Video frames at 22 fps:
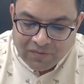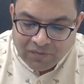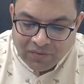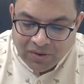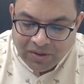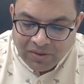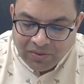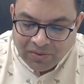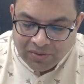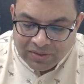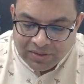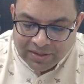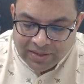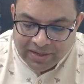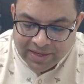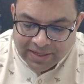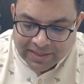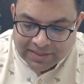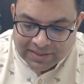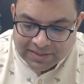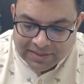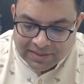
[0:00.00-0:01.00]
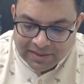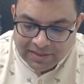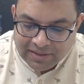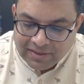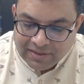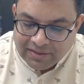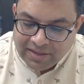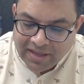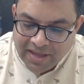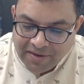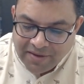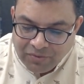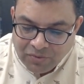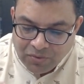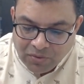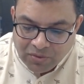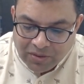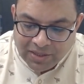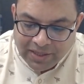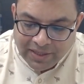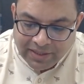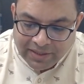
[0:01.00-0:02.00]
world or the next. They have
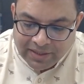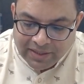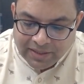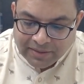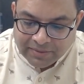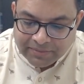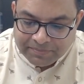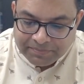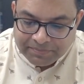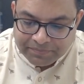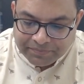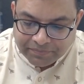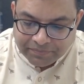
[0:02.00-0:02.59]
no clinging.